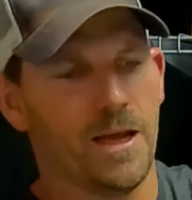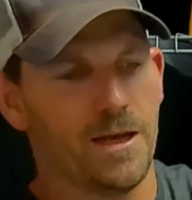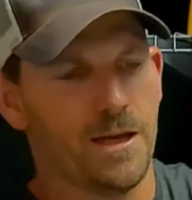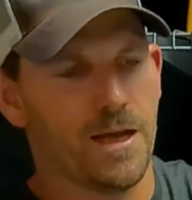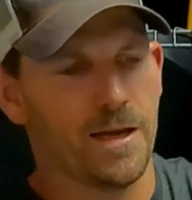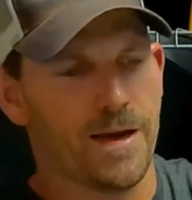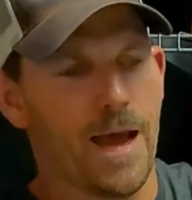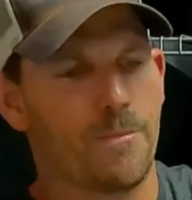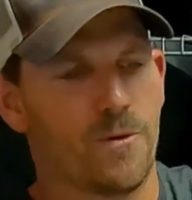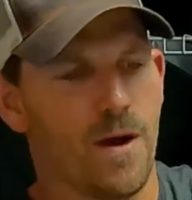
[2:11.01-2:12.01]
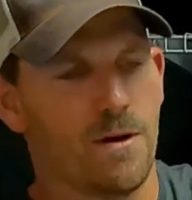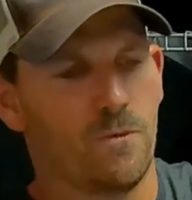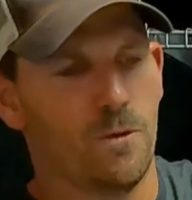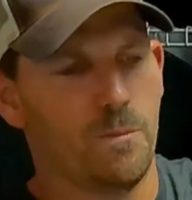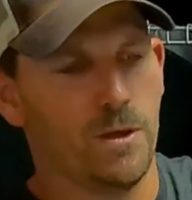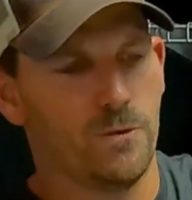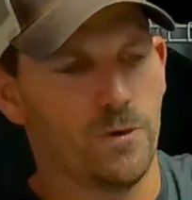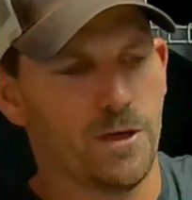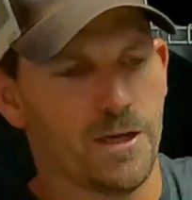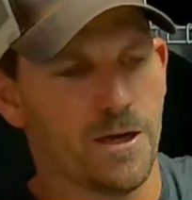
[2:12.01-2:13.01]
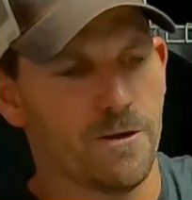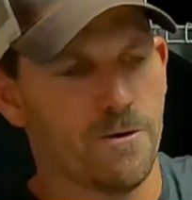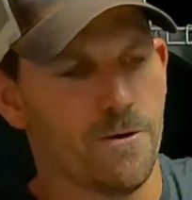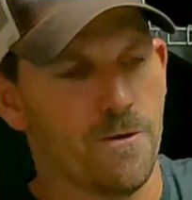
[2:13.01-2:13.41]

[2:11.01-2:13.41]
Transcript: and a adapter out, and we'll build one together.